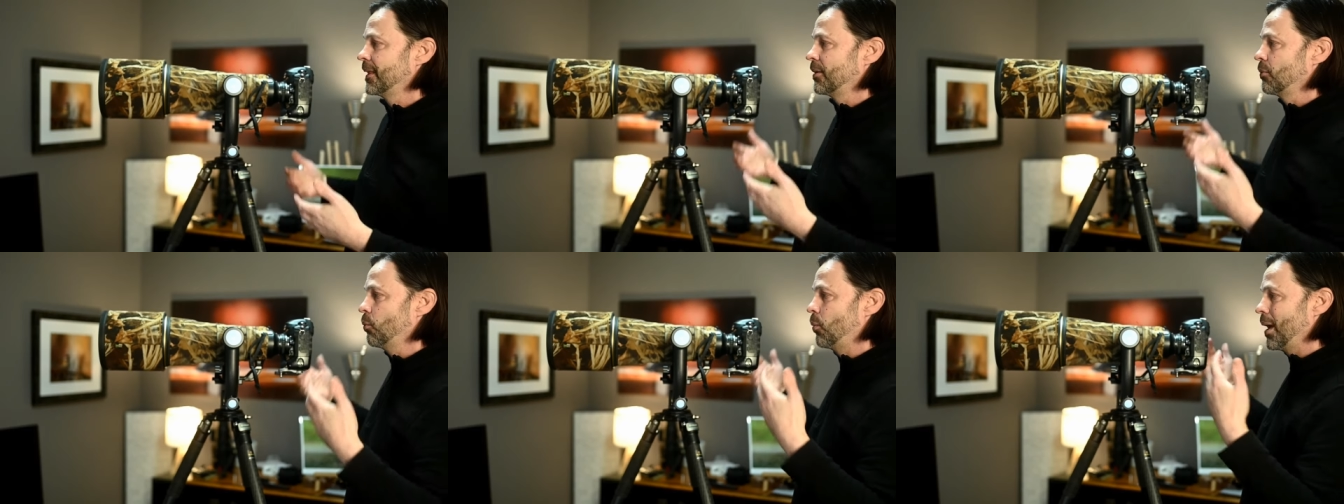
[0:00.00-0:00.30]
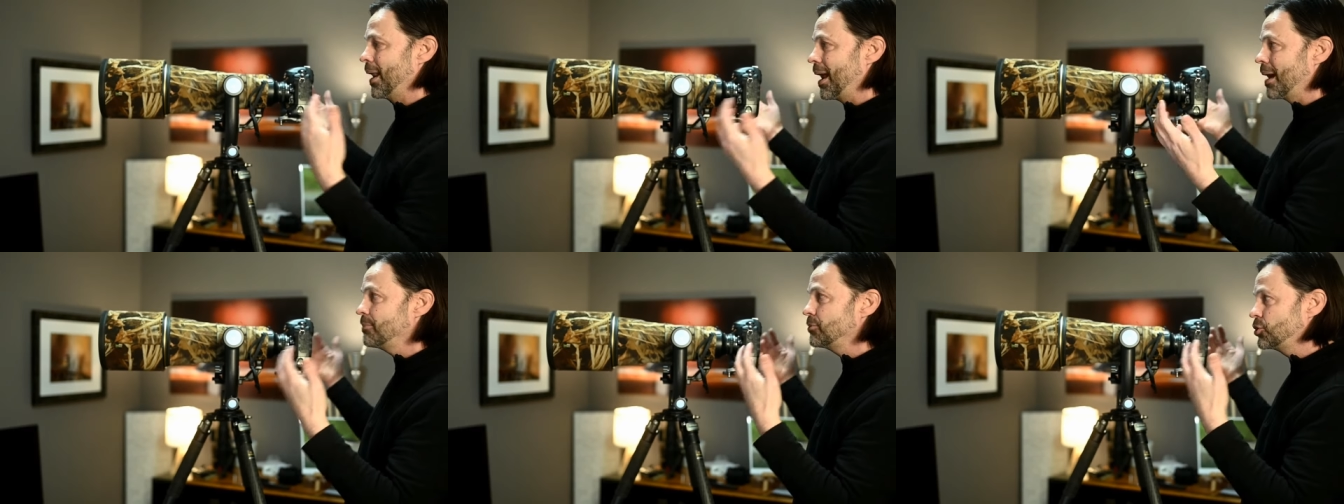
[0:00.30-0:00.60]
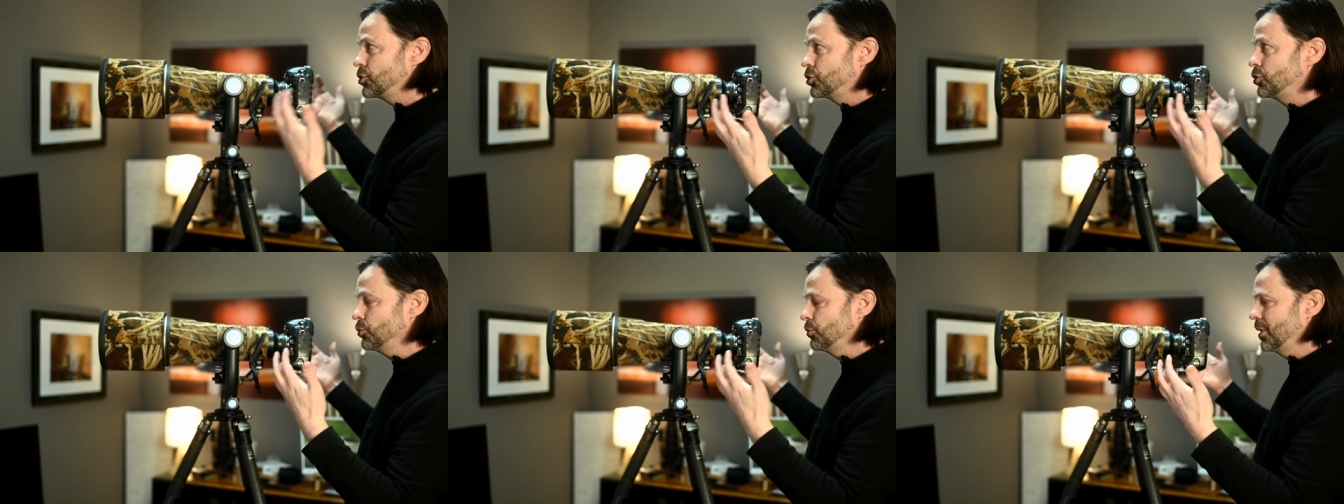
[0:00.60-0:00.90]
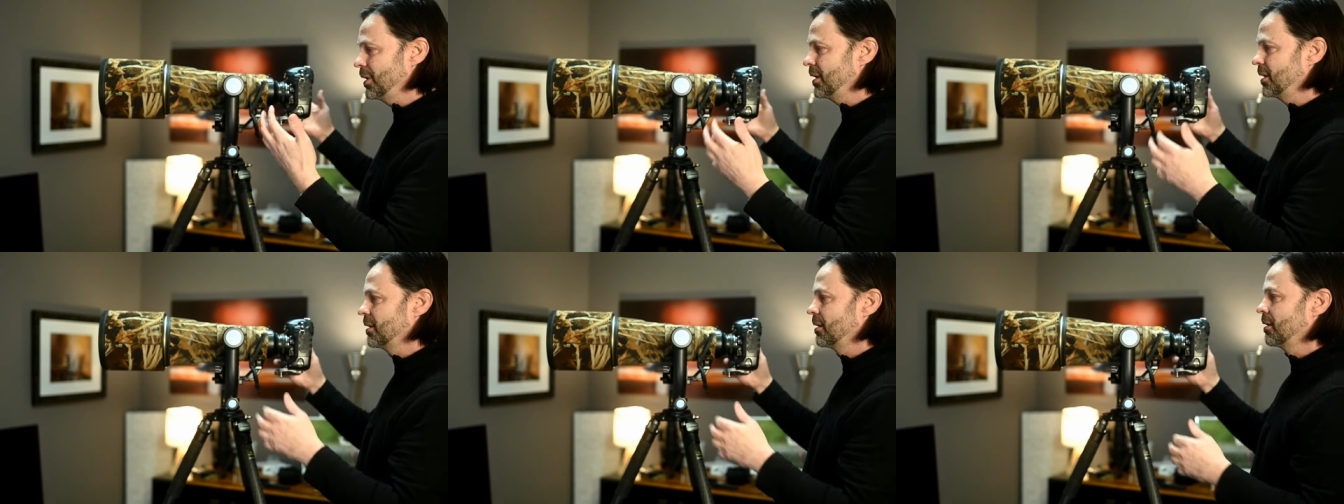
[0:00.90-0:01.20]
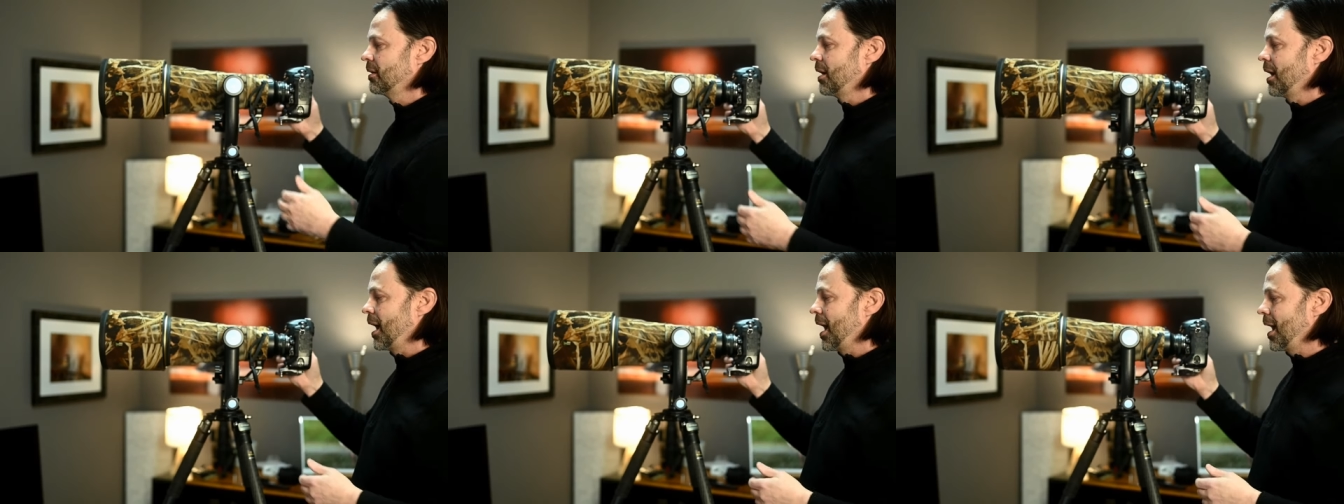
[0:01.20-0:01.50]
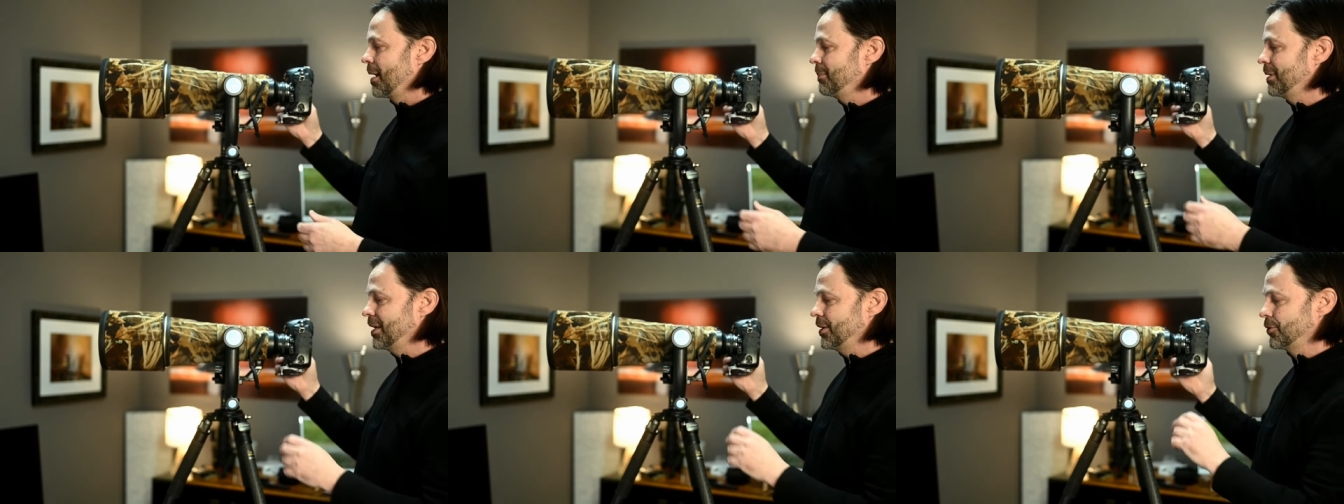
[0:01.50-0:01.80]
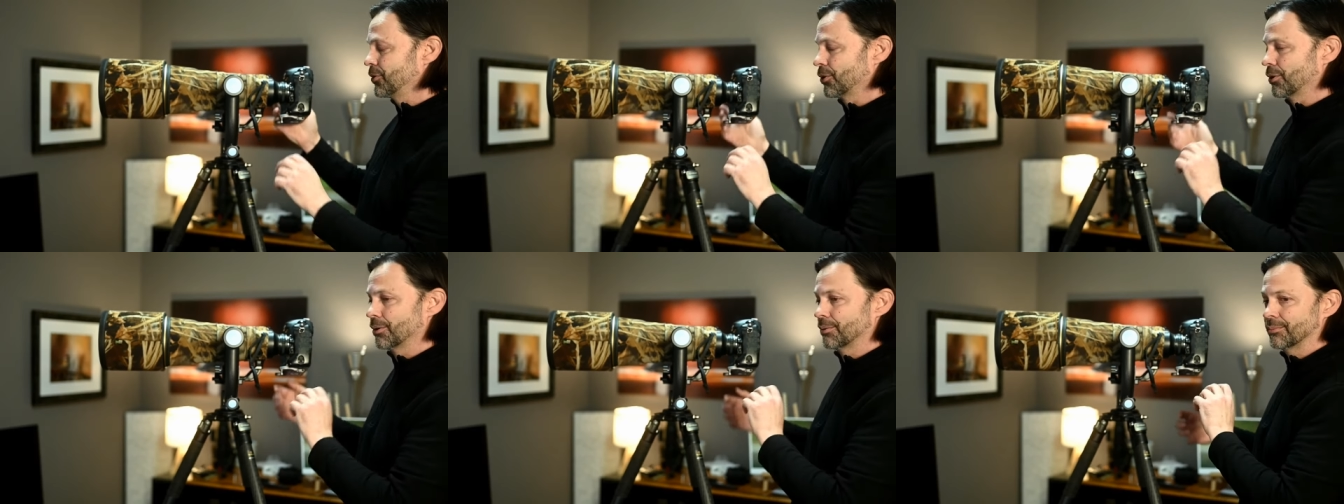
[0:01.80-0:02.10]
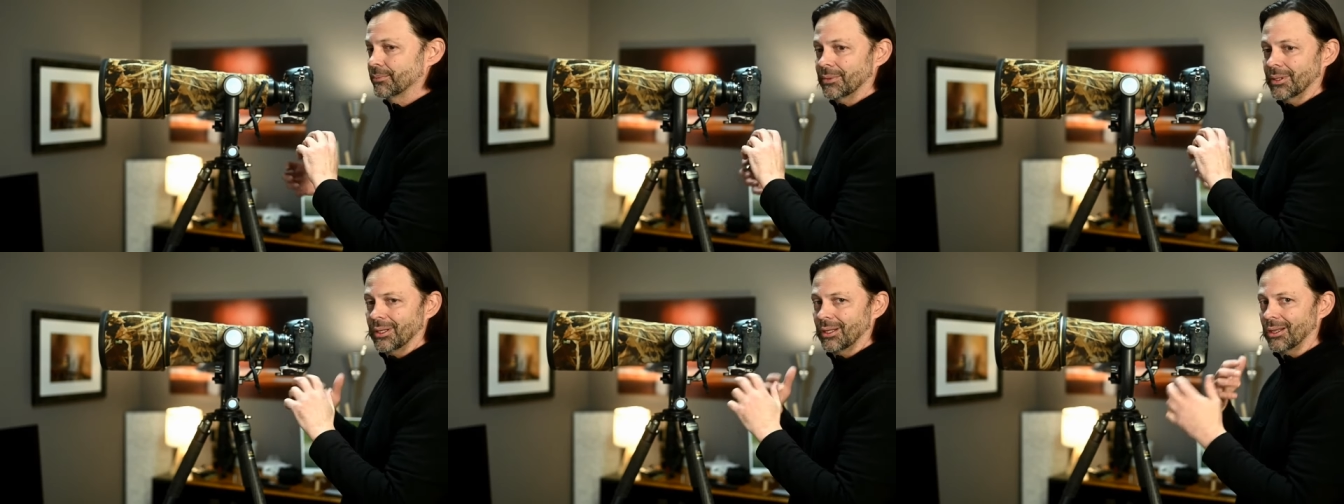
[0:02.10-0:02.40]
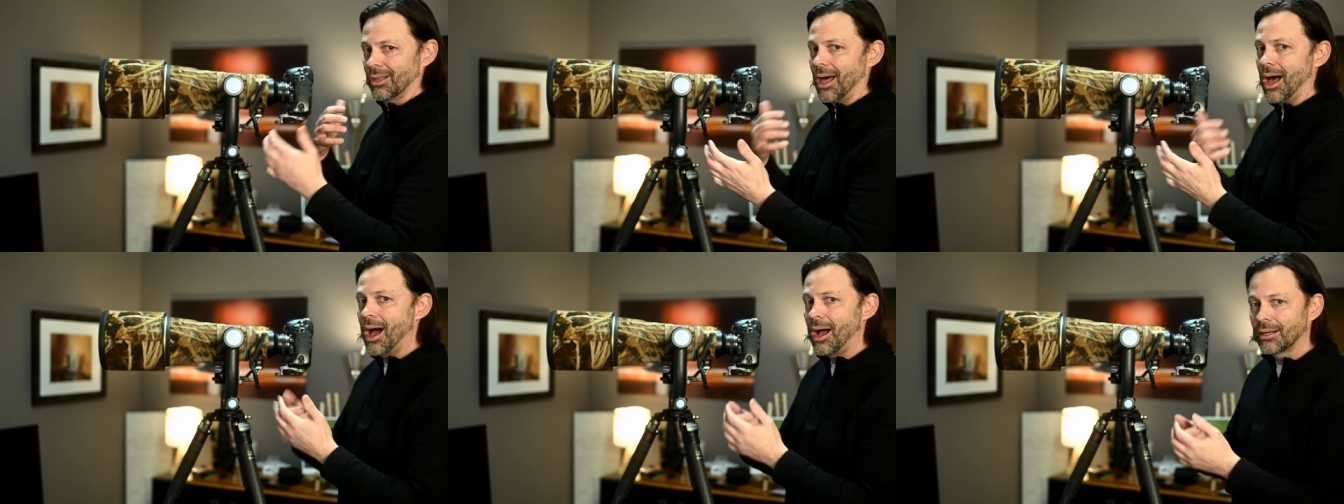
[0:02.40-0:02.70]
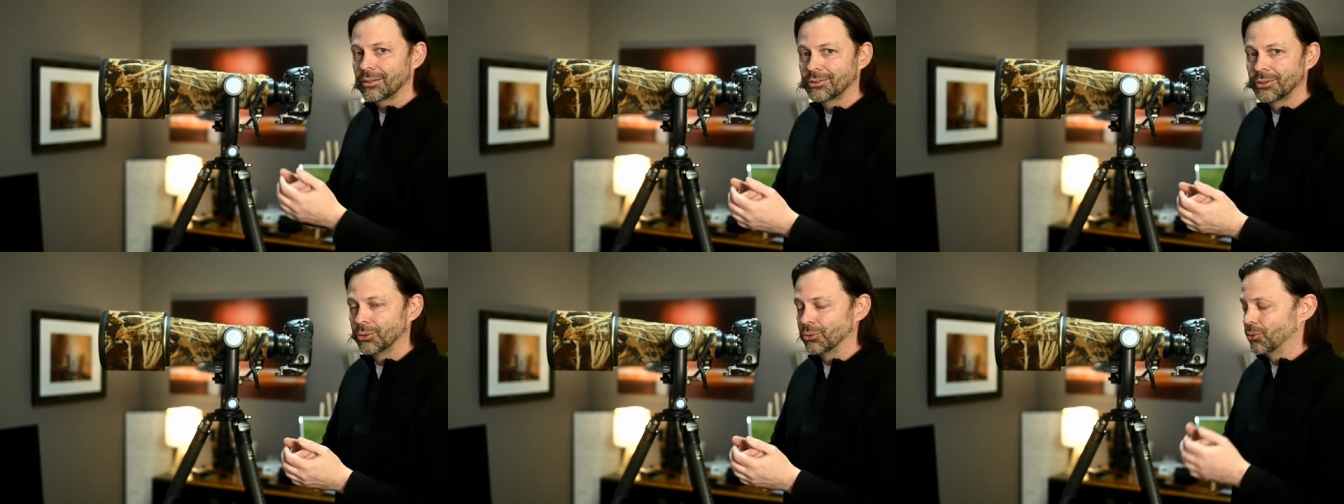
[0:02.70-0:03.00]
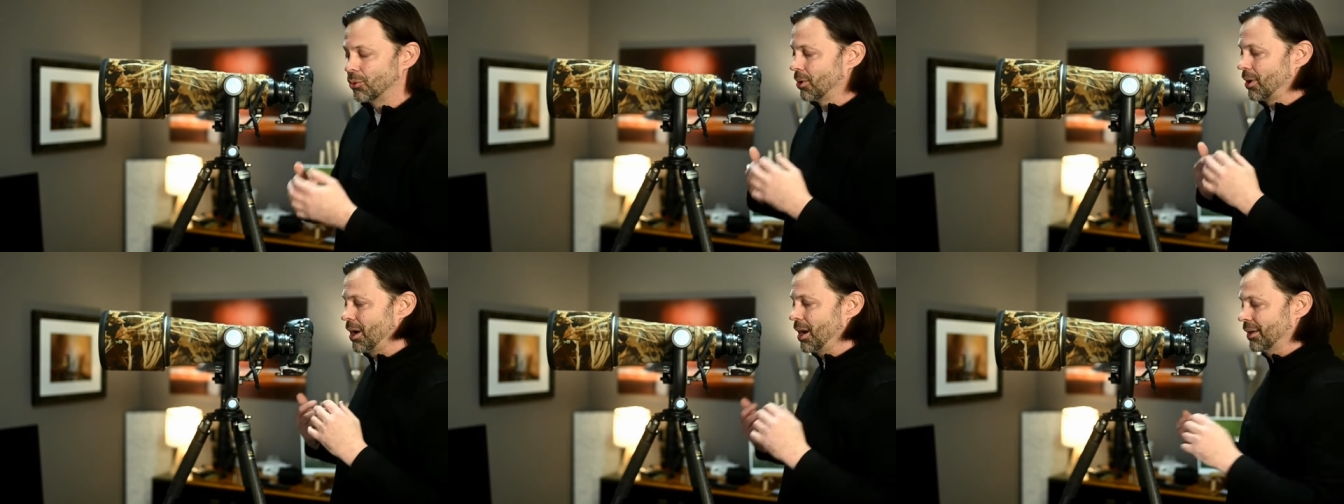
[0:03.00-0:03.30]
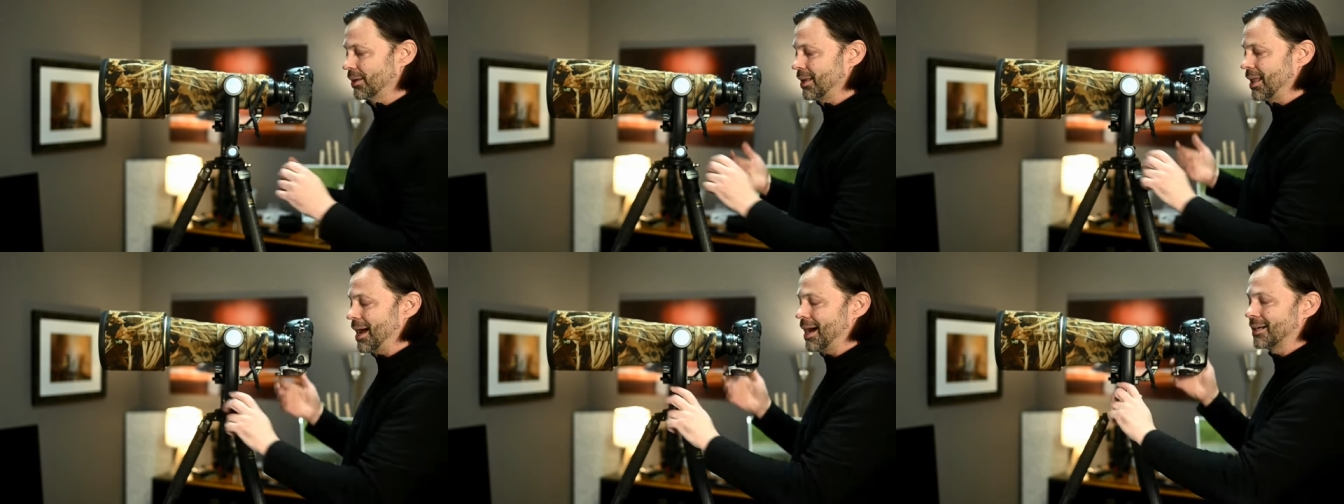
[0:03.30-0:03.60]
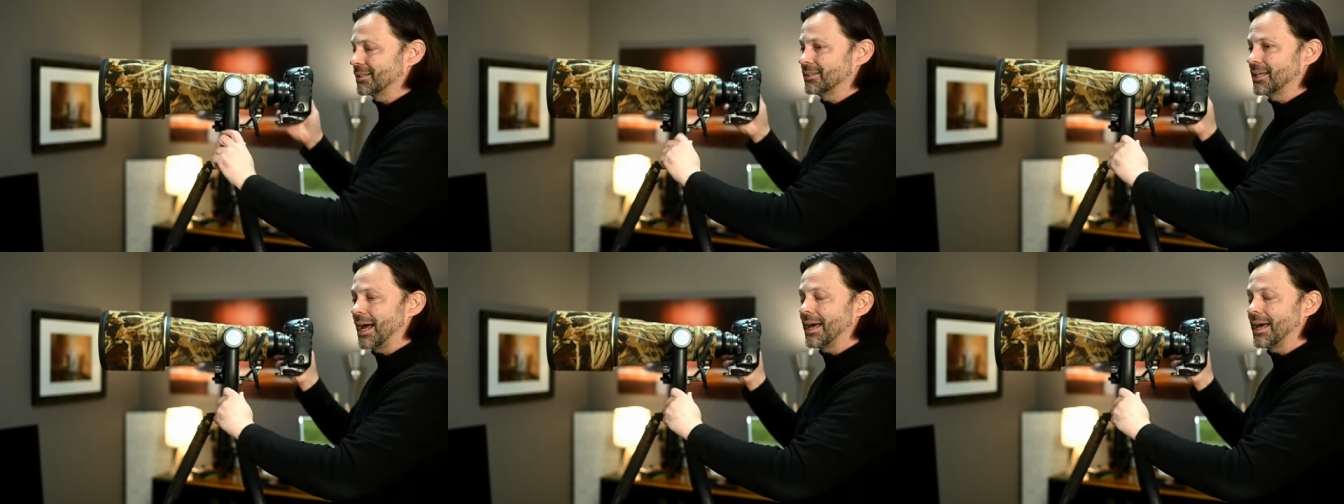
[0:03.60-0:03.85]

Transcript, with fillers: when I'm shooting, I'm either locked or unlocked.